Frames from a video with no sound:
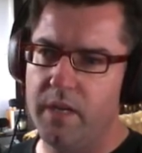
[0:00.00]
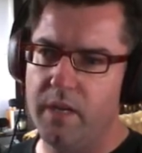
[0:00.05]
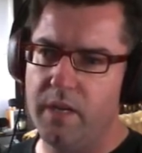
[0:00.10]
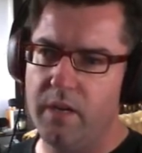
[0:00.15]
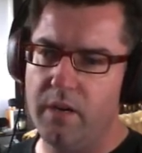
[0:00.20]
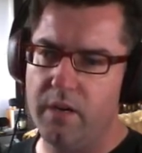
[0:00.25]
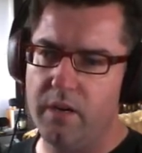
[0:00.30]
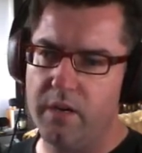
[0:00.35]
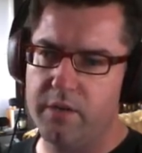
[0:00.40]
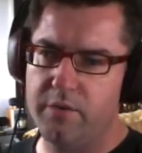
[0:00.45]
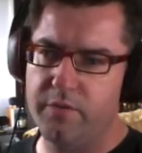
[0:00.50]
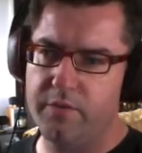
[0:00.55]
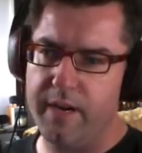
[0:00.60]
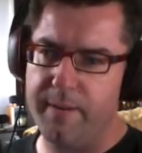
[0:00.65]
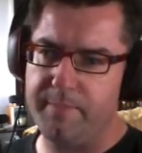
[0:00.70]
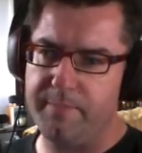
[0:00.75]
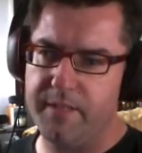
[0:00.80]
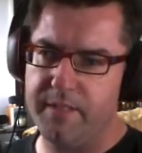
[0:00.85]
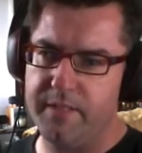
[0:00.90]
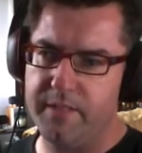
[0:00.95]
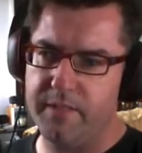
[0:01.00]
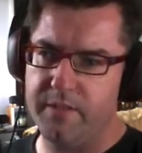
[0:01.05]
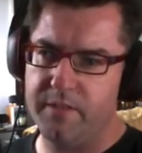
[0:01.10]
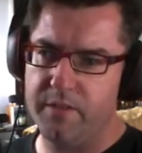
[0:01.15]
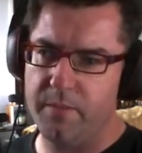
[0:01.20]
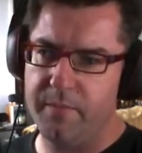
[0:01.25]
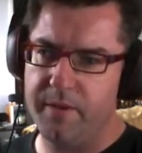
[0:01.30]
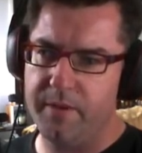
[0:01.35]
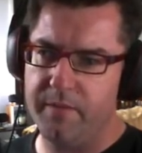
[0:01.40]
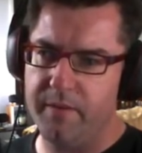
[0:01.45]
Oh crap, there's a
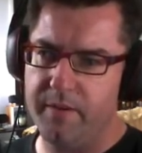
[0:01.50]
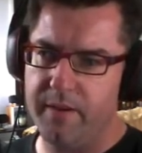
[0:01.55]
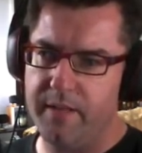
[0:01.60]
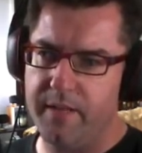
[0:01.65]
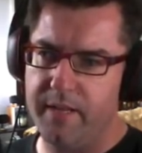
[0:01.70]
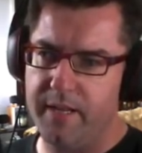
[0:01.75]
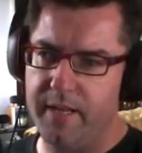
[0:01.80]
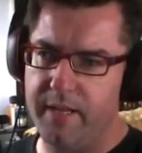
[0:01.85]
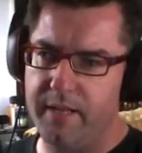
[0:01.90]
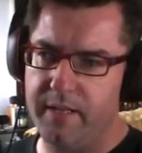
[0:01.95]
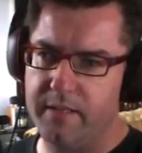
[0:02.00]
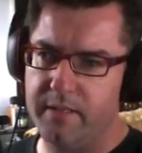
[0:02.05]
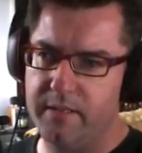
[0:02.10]
zombie right there.